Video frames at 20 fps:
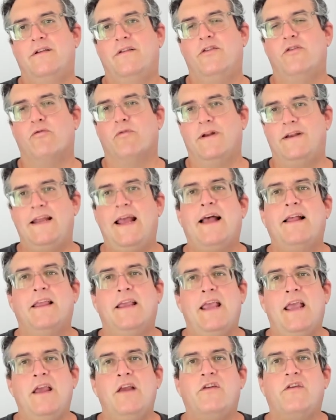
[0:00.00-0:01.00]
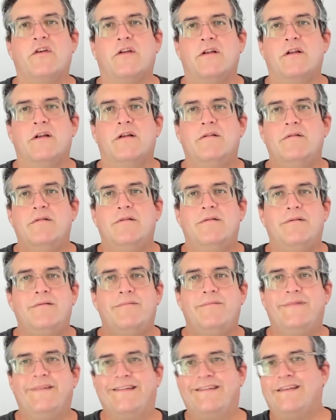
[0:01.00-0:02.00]
the retaliation
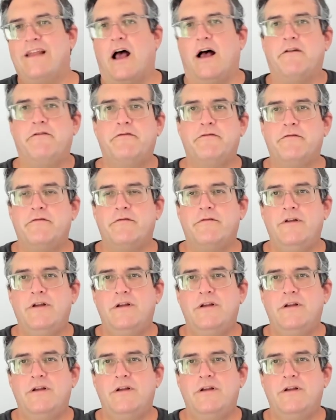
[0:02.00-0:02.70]
stuff,